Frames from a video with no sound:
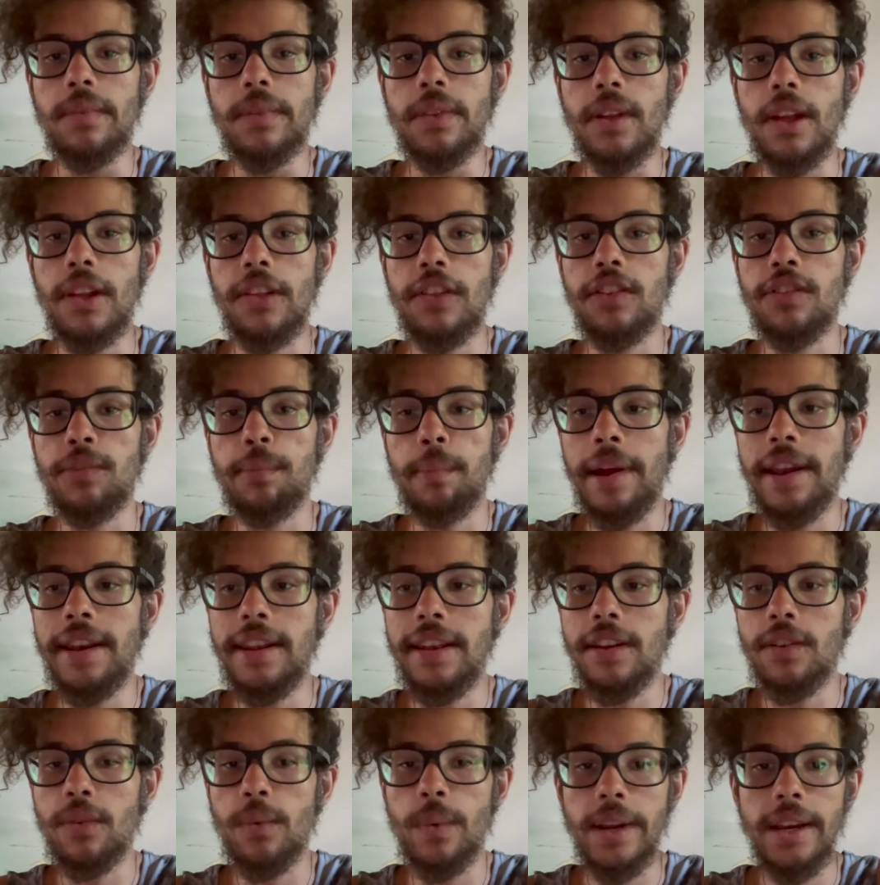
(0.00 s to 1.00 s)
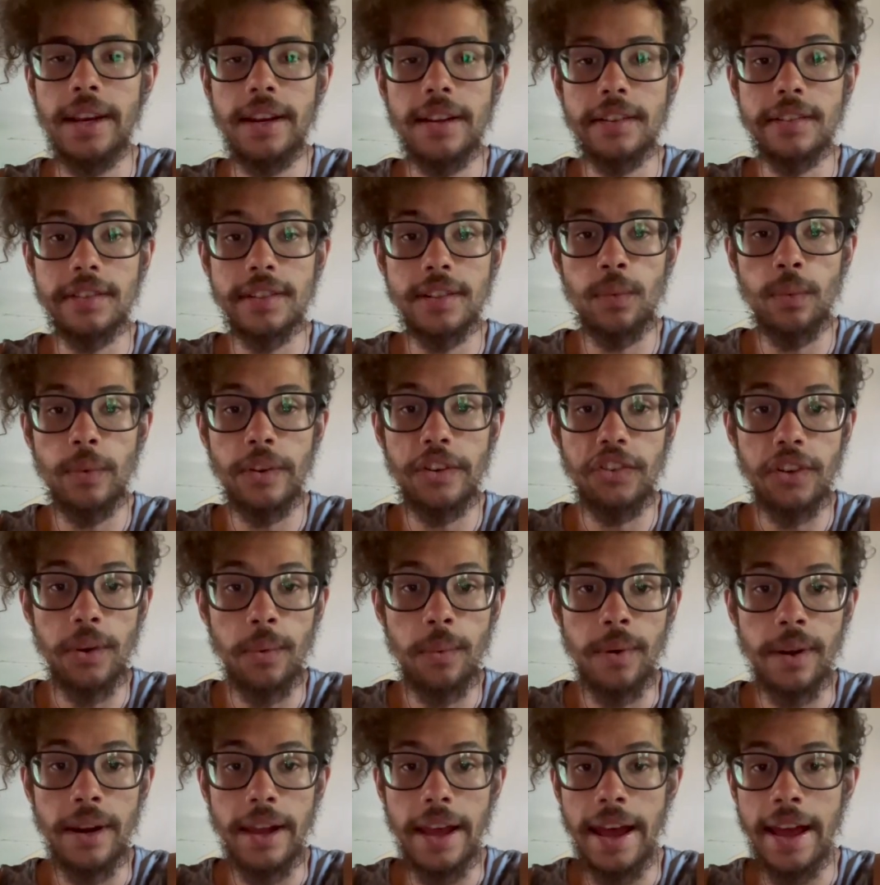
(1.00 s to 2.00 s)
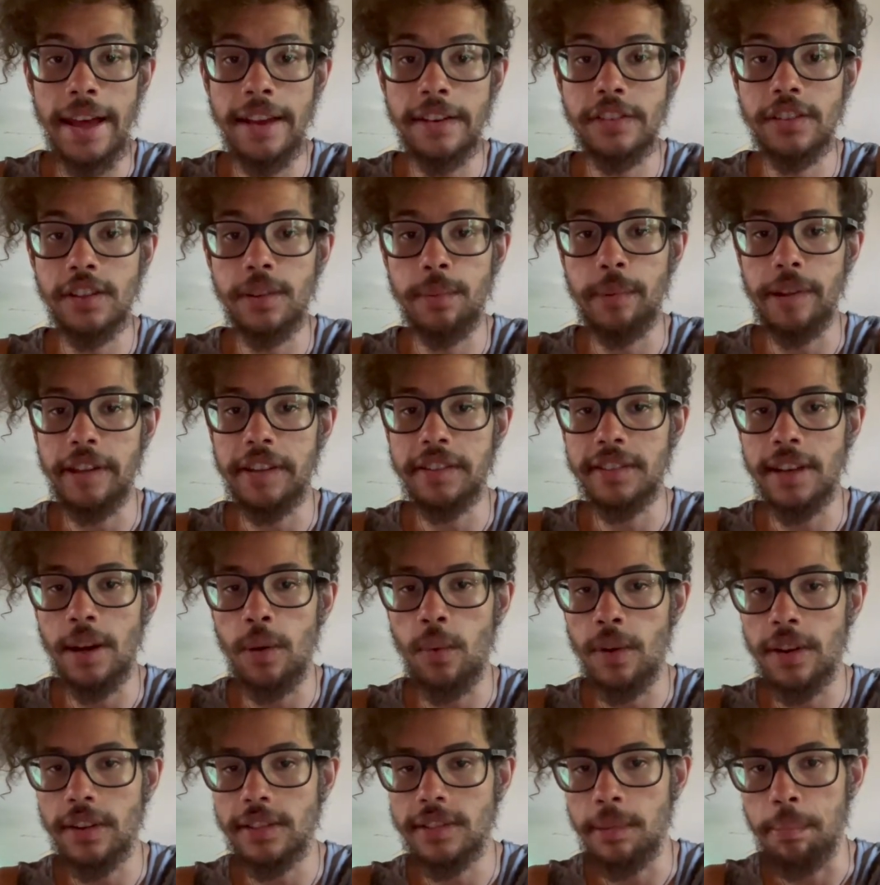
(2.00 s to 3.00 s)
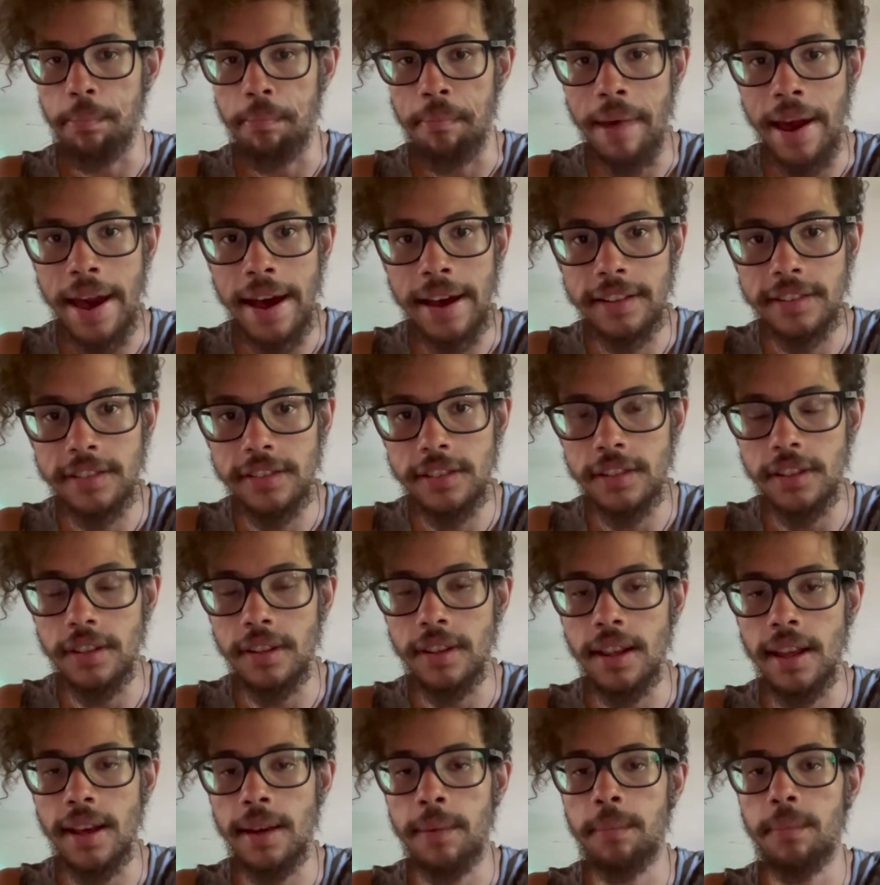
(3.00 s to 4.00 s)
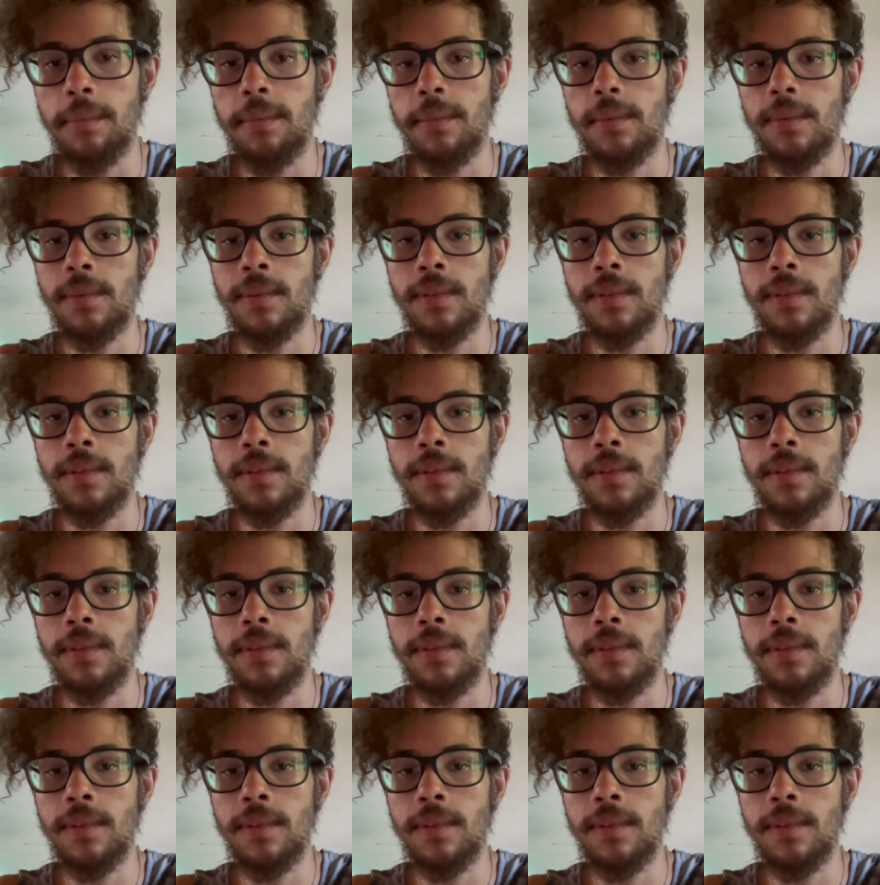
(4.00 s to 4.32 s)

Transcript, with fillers: There's many arenas in which I want to enter because I want to master them.